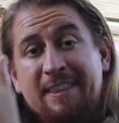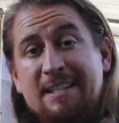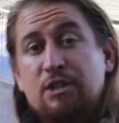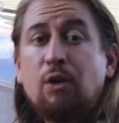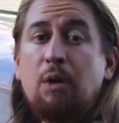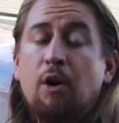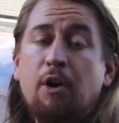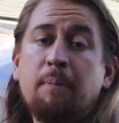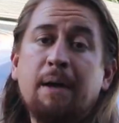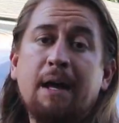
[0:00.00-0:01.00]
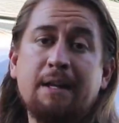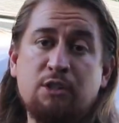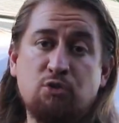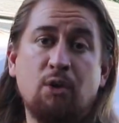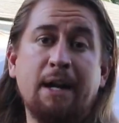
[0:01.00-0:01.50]
This gray water bed
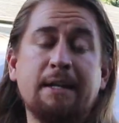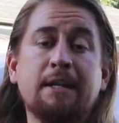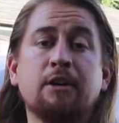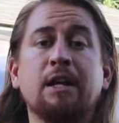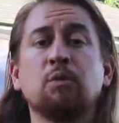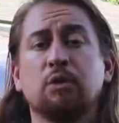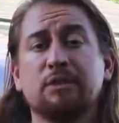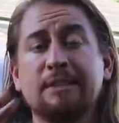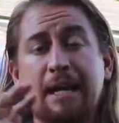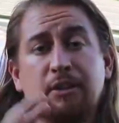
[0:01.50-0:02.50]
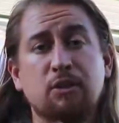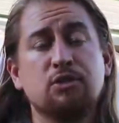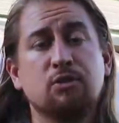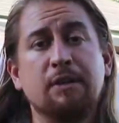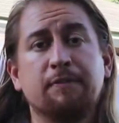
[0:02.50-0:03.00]
is right here. It will take
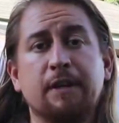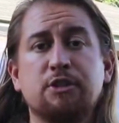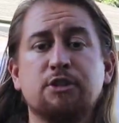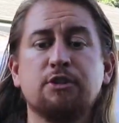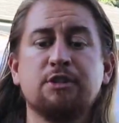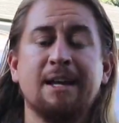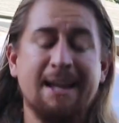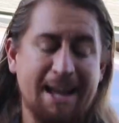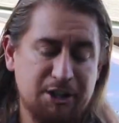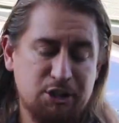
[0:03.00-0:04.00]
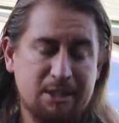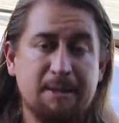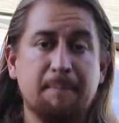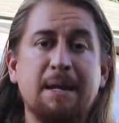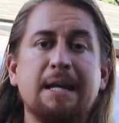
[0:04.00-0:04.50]
those three fixtures, and just
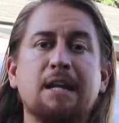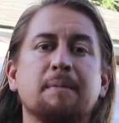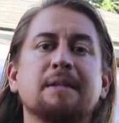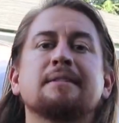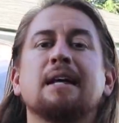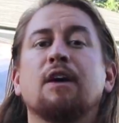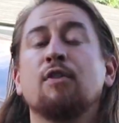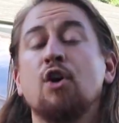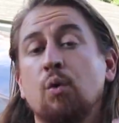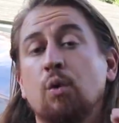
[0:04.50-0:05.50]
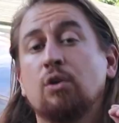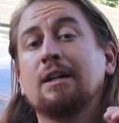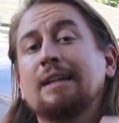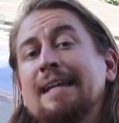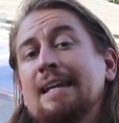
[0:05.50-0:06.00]
the medium itself will
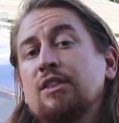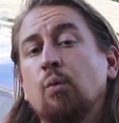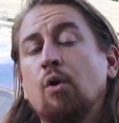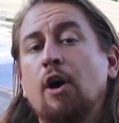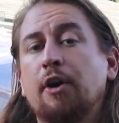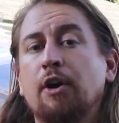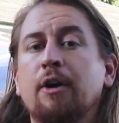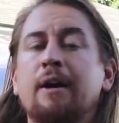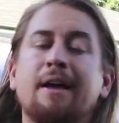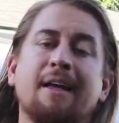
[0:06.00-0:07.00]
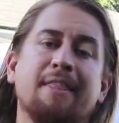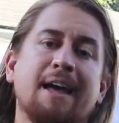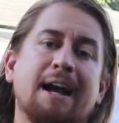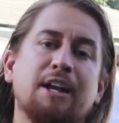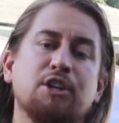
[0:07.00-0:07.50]
clean the water
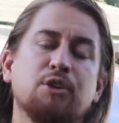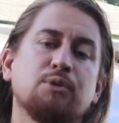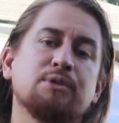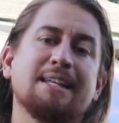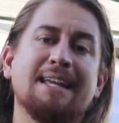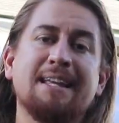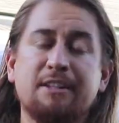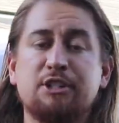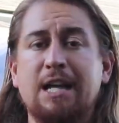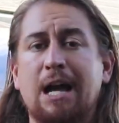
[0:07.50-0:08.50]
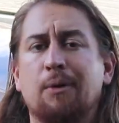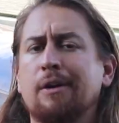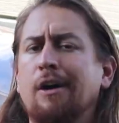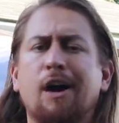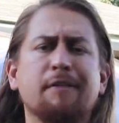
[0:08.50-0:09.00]
that I use in the
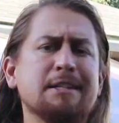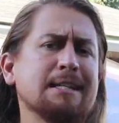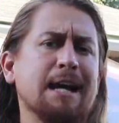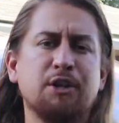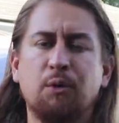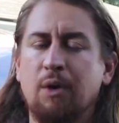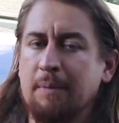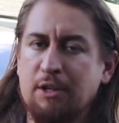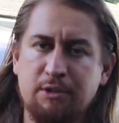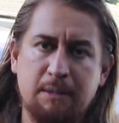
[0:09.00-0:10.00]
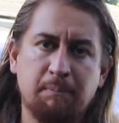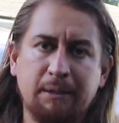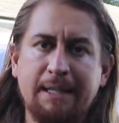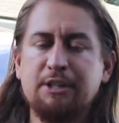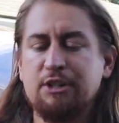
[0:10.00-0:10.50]
shower. Now obviously I don't want to be using
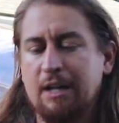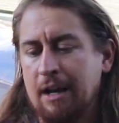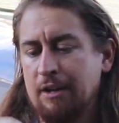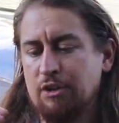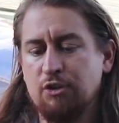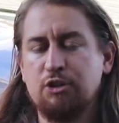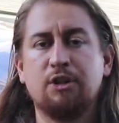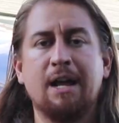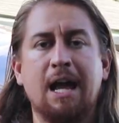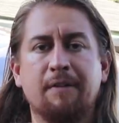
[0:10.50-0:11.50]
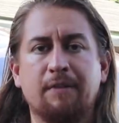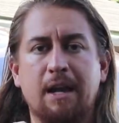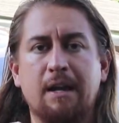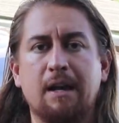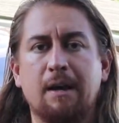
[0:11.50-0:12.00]
bleach, and you should have
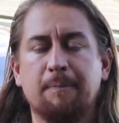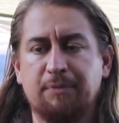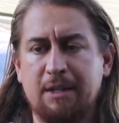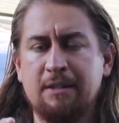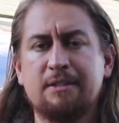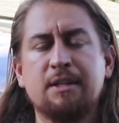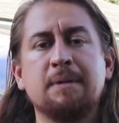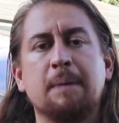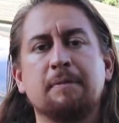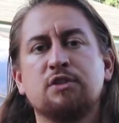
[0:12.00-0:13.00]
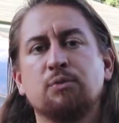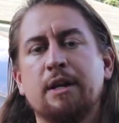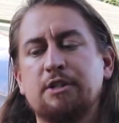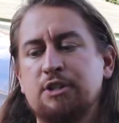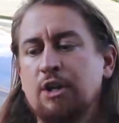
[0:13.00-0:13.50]
a some type of
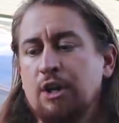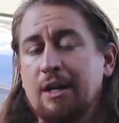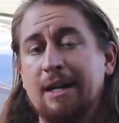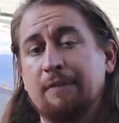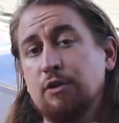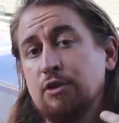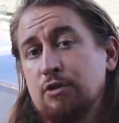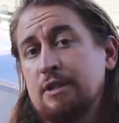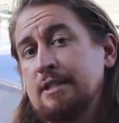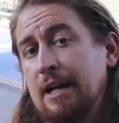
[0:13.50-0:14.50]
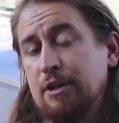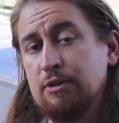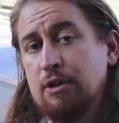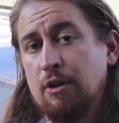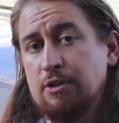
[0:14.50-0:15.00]
switch if you do decide to
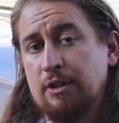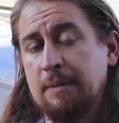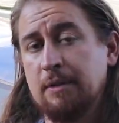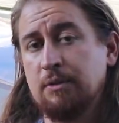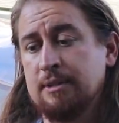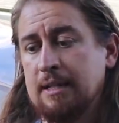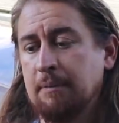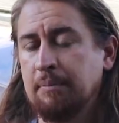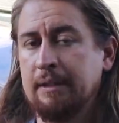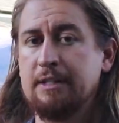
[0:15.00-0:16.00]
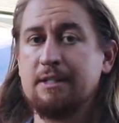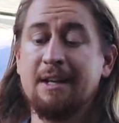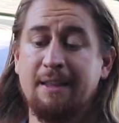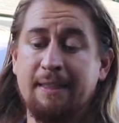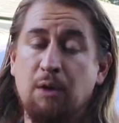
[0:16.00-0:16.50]
use harsher chemicals like bleach
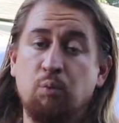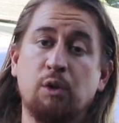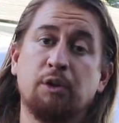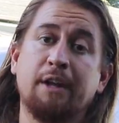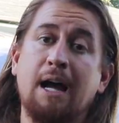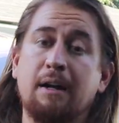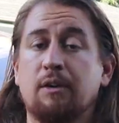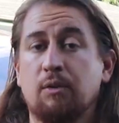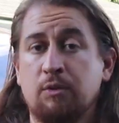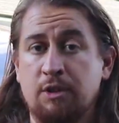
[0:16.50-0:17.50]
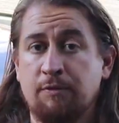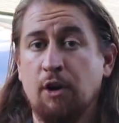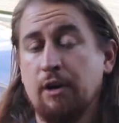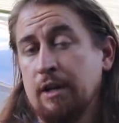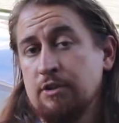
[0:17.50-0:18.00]
that will not
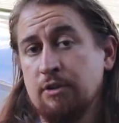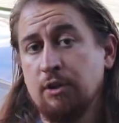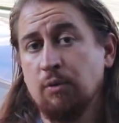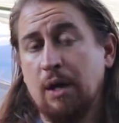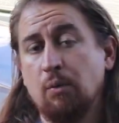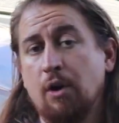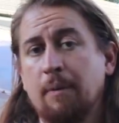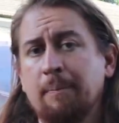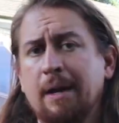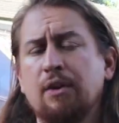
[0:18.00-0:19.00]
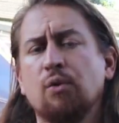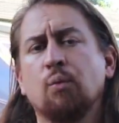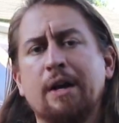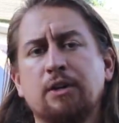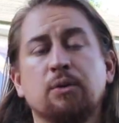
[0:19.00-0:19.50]
divert into the gray water bed.
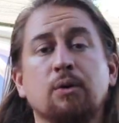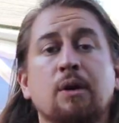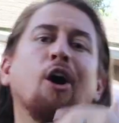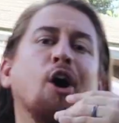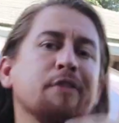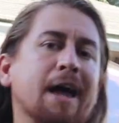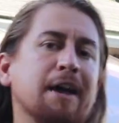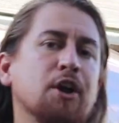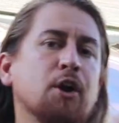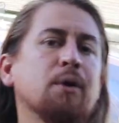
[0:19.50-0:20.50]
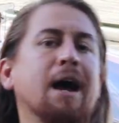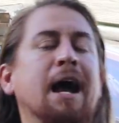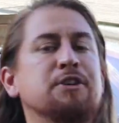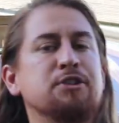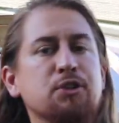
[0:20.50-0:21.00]
Way cool. On that note,
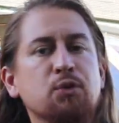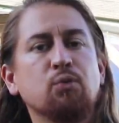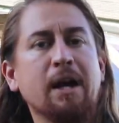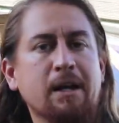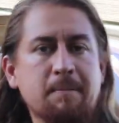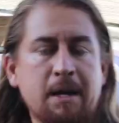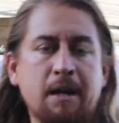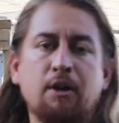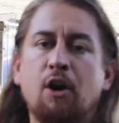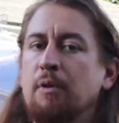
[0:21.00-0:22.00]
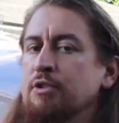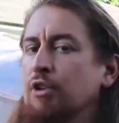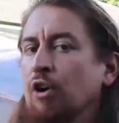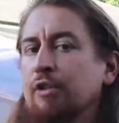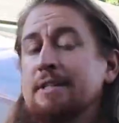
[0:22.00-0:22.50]
I do recommend almost
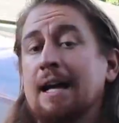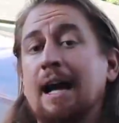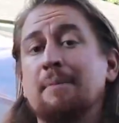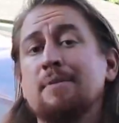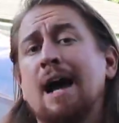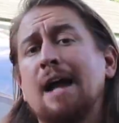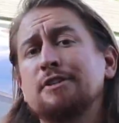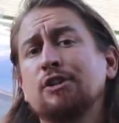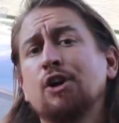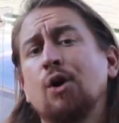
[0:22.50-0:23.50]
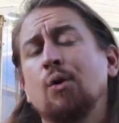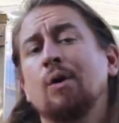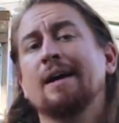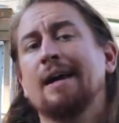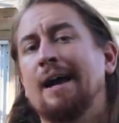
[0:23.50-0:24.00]
all the time not to go
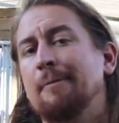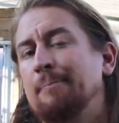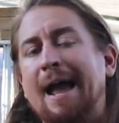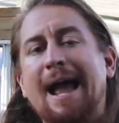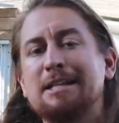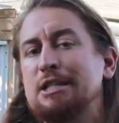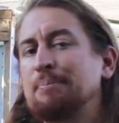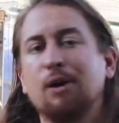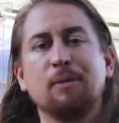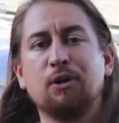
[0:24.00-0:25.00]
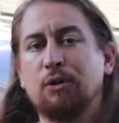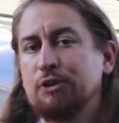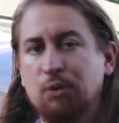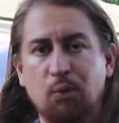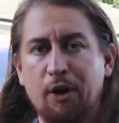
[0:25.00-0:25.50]
past
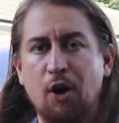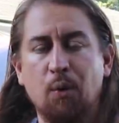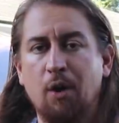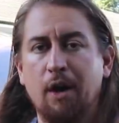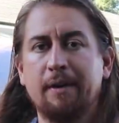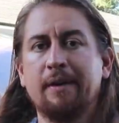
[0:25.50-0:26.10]
Permaculture 101.